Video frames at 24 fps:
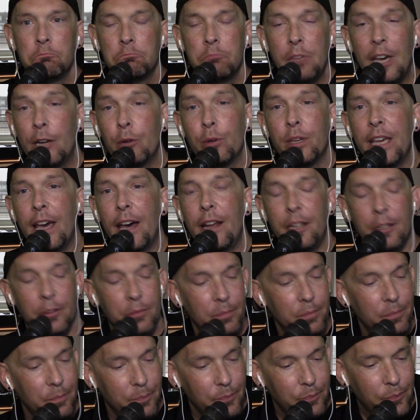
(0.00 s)
I don't get it.
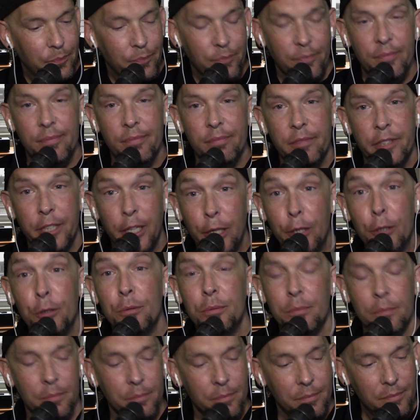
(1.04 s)
Do
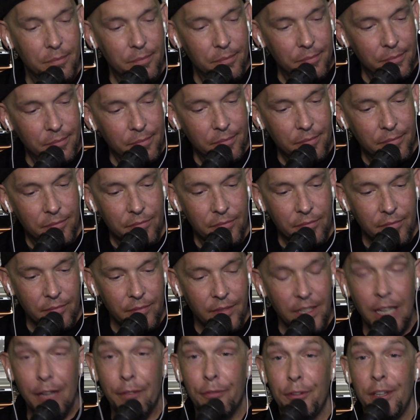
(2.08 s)
you?
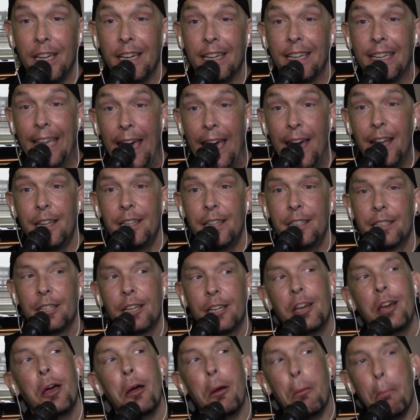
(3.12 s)
If you get it,
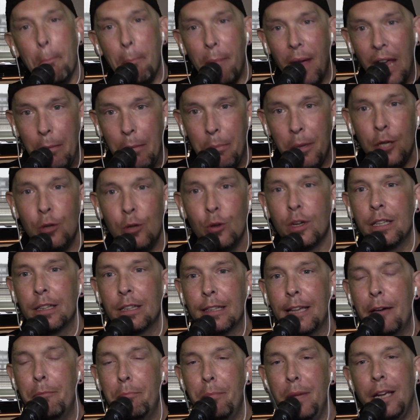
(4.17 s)
maybe you can
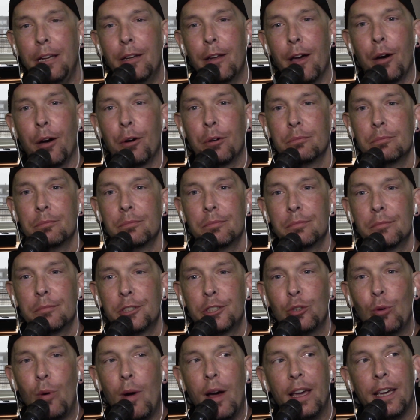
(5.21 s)
let me know
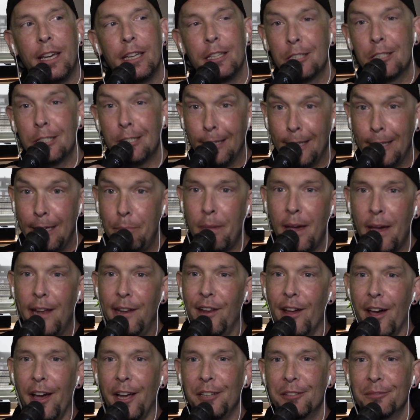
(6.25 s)
so I can sleep at
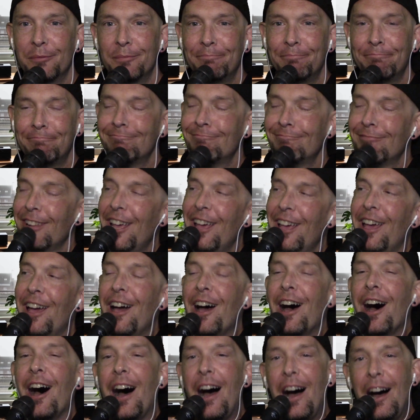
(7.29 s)
night.
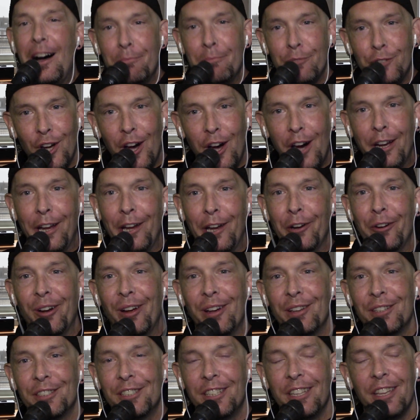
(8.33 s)
I'm John
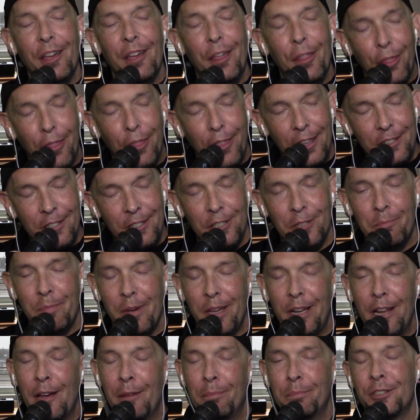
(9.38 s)
Ares. This has
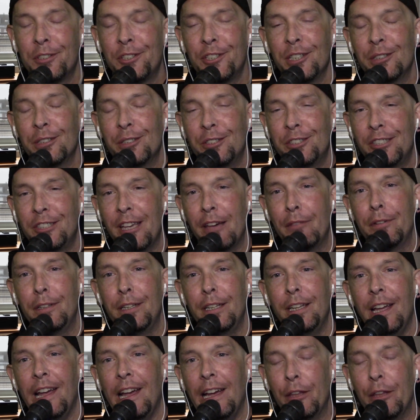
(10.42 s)
been episode
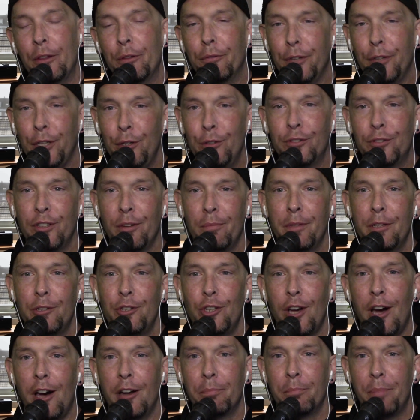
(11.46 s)
seventy-eight of the Views from the
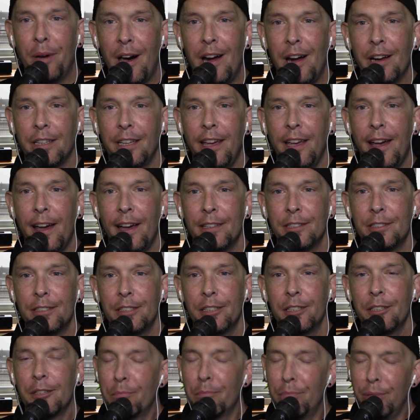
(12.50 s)
John
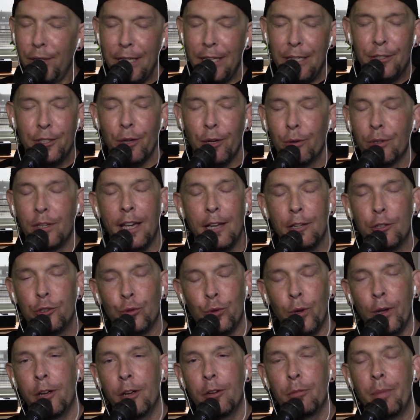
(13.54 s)
podcast. Please don't get
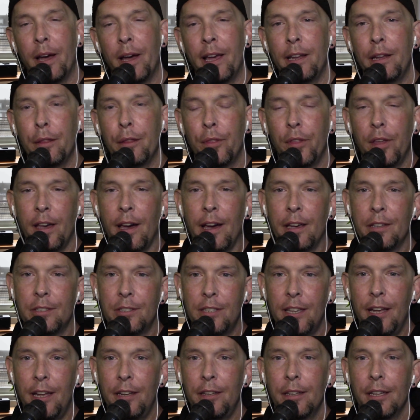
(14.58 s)
triggered by anything I
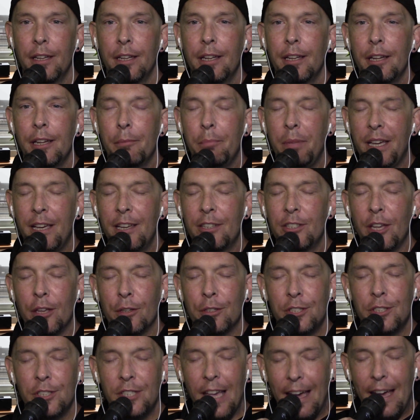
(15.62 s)
said because
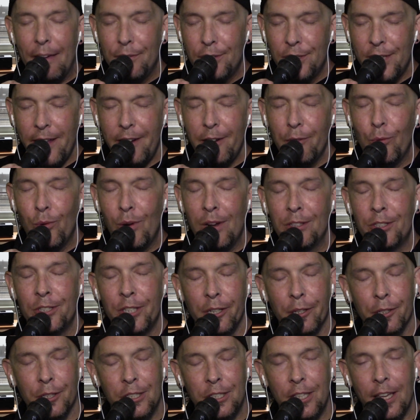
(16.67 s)
I'll, I've said it once
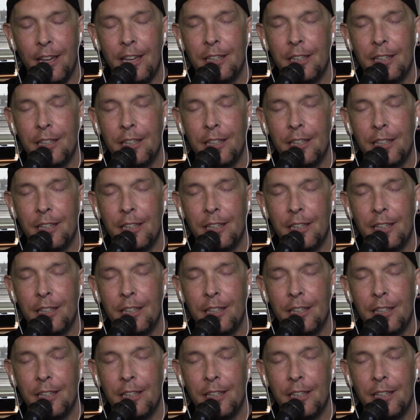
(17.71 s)
and I'll say